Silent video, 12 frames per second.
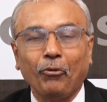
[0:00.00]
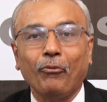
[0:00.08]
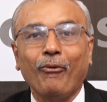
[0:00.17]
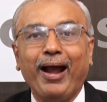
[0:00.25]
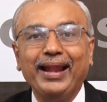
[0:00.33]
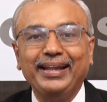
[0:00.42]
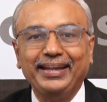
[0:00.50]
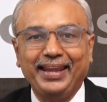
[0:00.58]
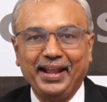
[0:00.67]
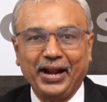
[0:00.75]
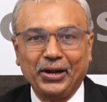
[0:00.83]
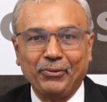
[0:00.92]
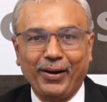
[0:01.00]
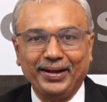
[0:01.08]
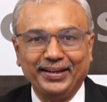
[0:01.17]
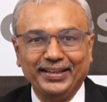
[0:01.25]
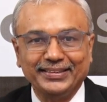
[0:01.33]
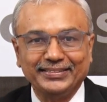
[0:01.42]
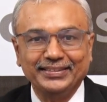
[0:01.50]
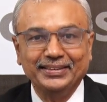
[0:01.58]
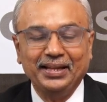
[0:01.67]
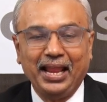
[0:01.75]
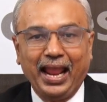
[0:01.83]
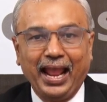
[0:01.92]
white take advantage?
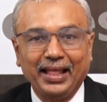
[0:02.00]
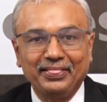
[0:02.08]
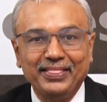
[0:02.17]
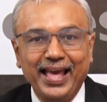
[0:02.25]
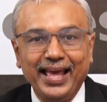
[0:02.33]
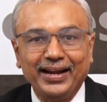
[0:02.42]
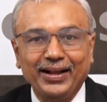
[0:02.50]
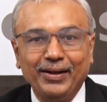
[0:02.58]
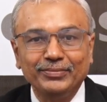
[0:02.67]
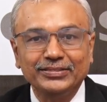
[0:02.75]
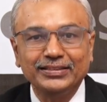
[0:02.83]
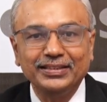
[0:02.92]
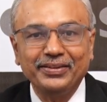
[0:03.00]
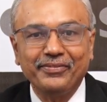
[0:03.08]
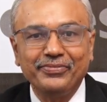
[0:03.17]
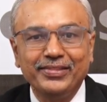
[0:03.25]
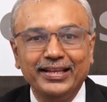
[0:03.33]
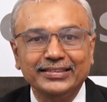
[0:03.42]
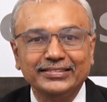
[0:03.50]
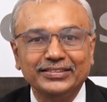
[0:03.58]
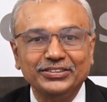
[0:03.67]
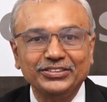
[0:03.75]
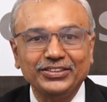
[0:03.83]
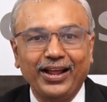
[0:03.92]
And there comes
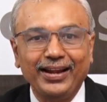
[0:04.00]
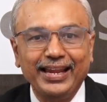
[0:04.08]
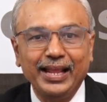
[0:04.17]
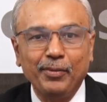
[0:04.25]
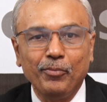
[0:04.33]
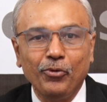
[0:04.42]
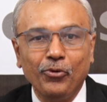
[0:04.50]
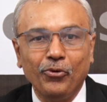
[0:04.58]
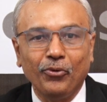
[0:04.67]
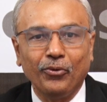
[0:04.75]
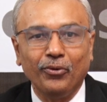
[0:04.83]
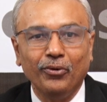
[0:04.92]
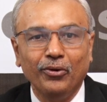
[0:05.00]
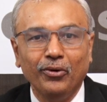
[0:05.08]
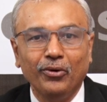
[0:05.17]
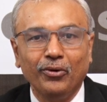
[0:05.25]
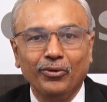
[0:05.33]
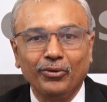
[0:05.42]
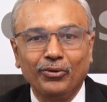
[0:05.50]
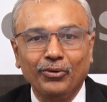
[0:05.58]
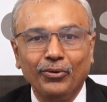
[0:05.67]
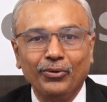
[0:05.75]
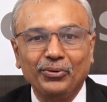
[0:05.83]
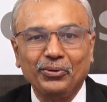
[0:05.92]
this stunning move,
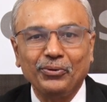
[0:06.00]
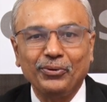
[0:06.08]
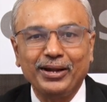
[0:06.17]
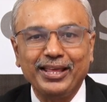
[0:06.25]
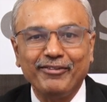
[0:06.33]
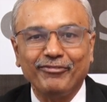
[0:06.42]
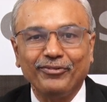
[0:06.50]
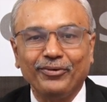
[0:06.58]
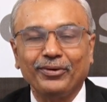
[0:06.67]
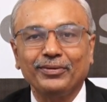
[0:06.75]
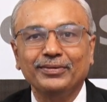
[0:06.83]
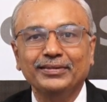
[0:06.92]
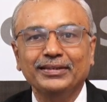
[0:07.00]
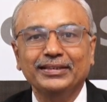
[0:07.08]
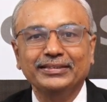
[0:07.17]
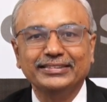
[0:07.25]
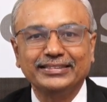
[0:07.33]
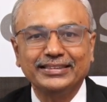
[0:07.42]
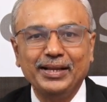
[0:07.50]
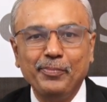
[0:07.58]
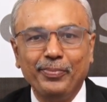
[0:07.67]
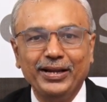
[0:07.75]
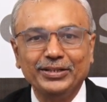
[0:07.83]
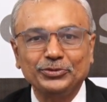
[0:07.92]
rook to d4.
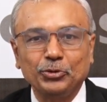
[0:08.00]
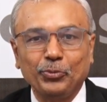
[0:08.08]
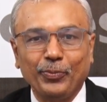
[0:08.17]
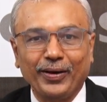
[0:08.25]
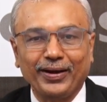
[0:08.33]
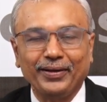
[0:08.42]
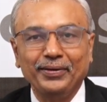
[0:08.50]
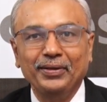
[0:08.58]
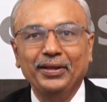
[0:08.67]
Simply super.